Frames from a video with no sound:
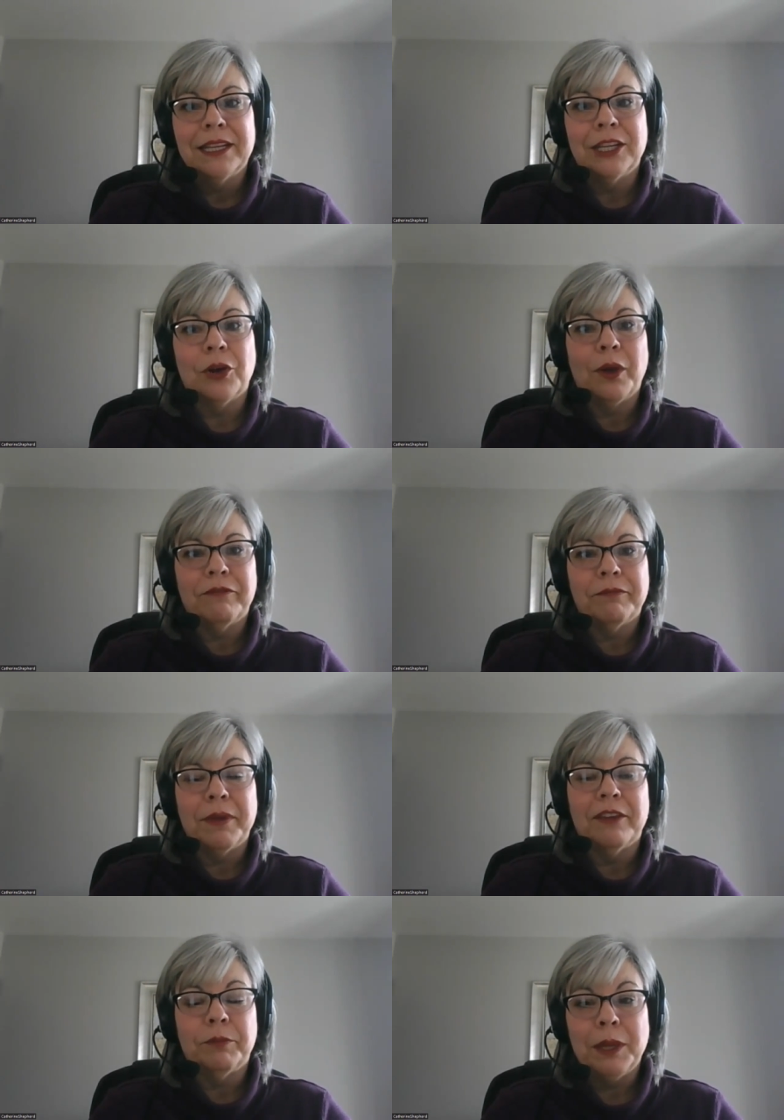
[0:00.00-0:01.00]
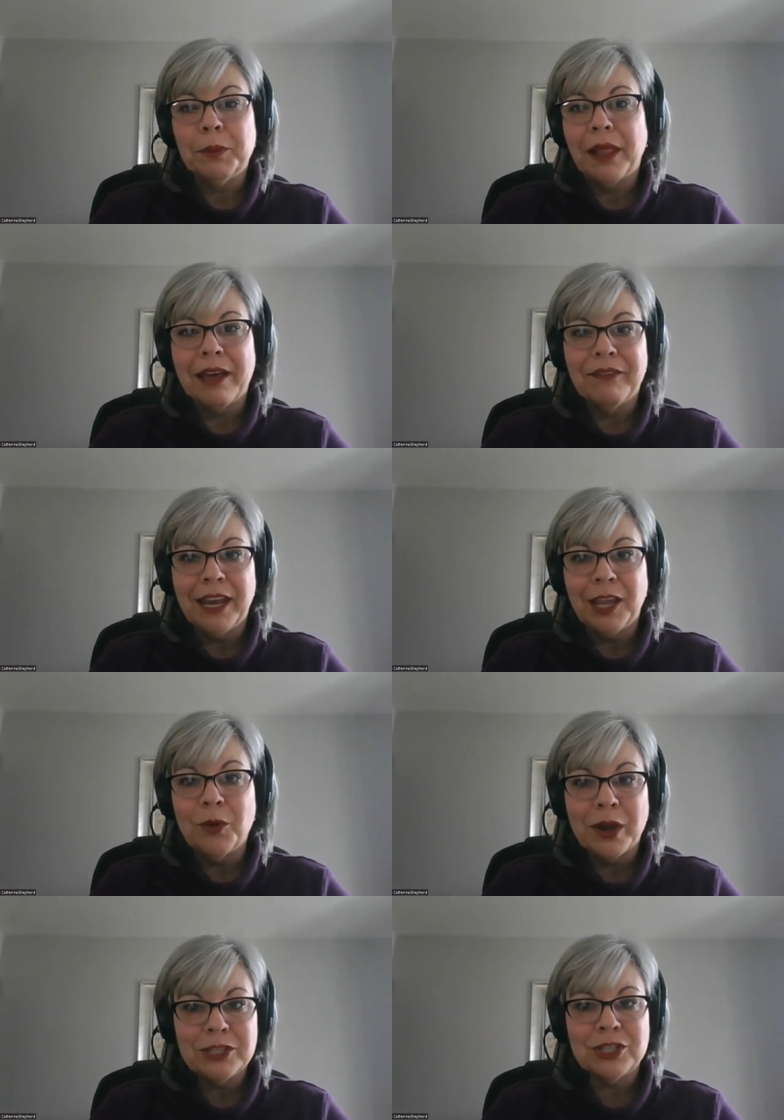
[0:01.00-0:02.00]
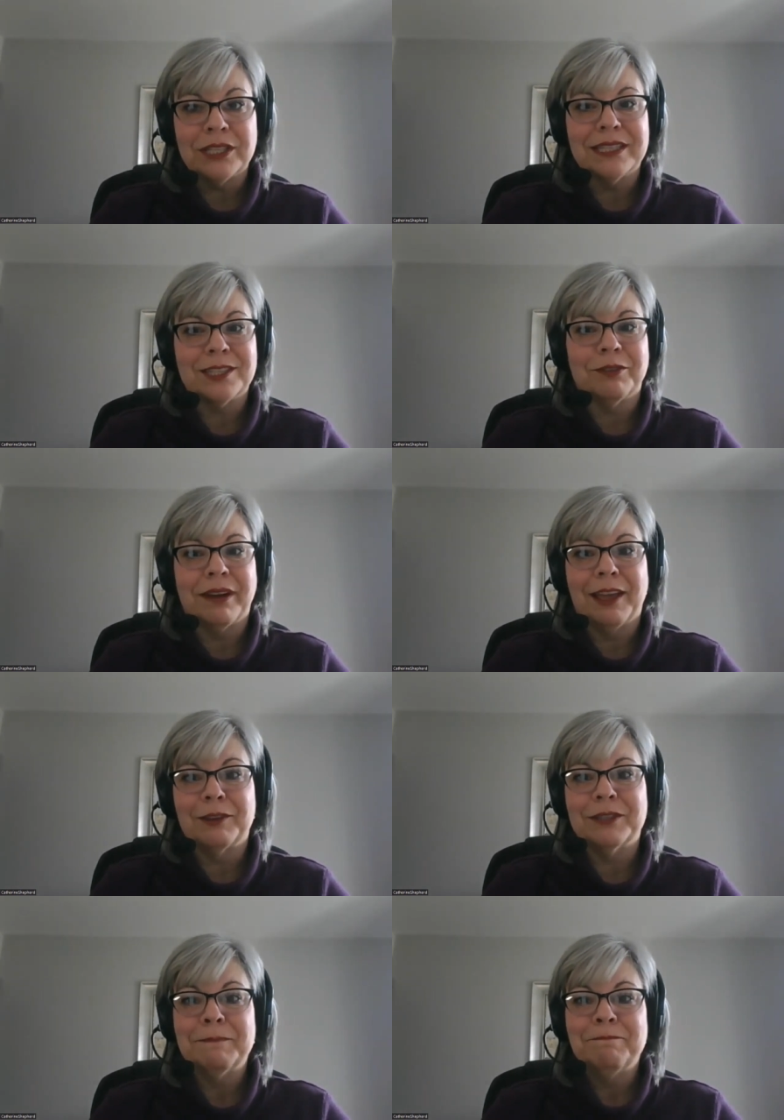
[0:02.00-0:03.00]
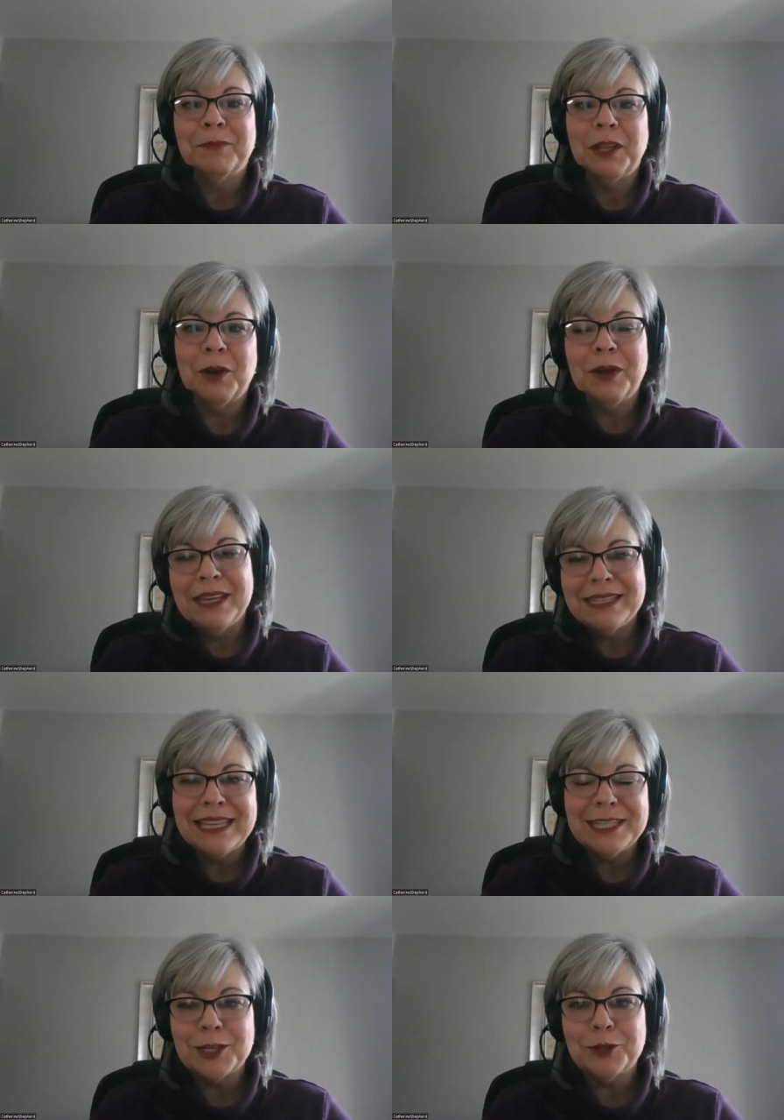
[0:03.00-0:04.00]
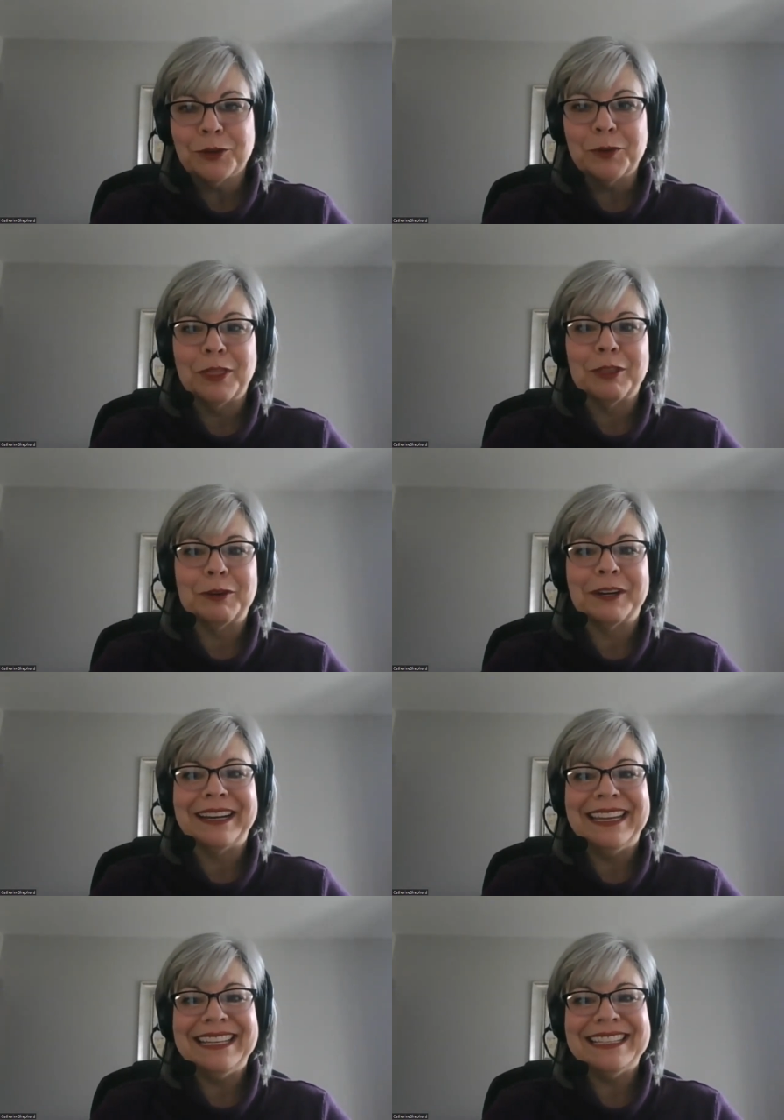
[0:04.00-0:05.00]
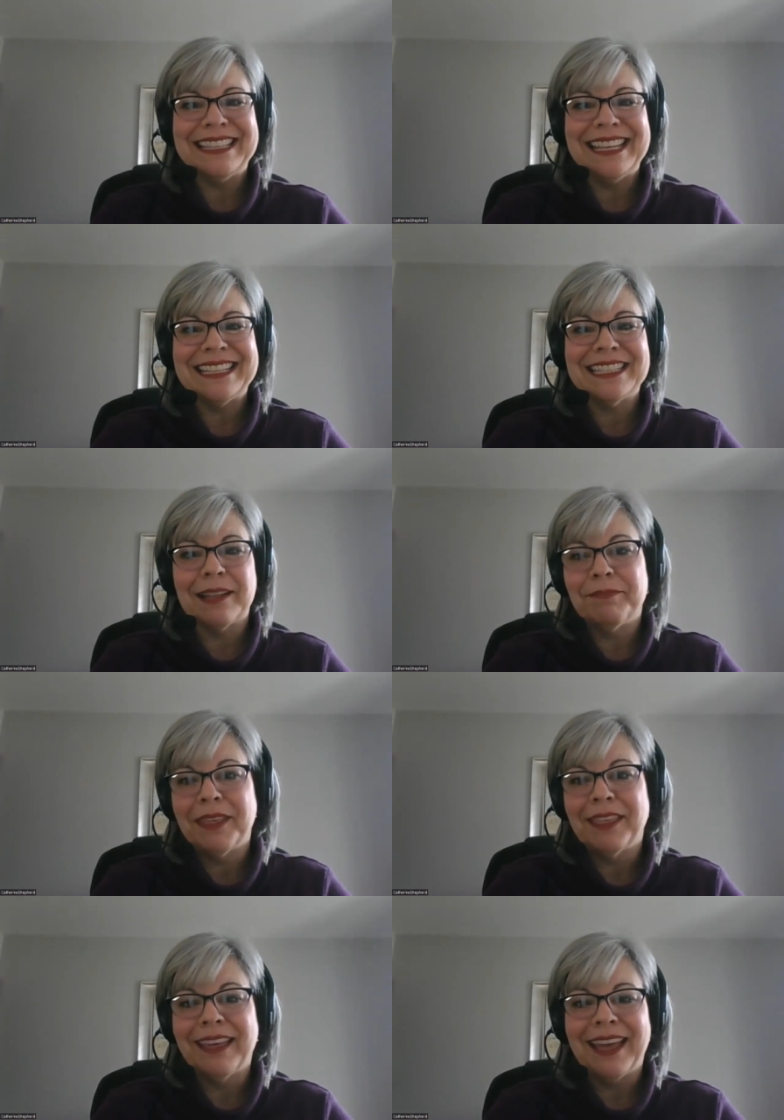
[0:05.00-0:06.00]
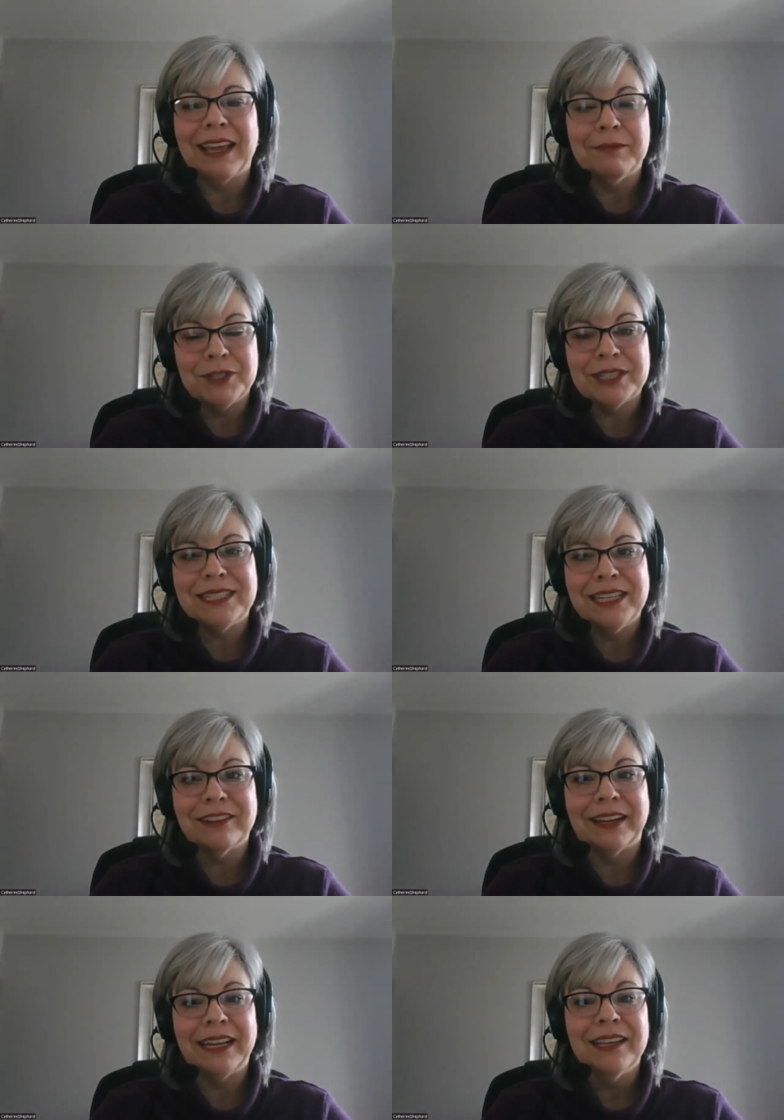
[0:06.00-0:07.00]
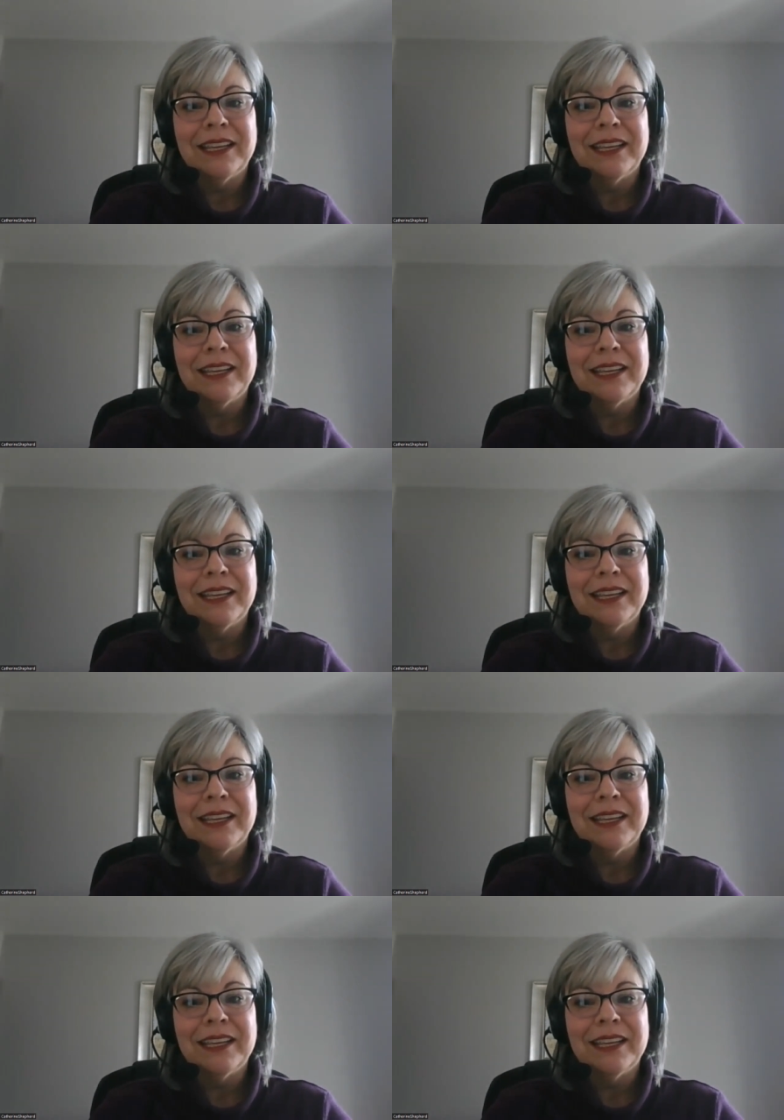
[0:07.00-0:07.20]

you know, if, if people have any questions around you know, is this a truth or is this something that I'm just hearing?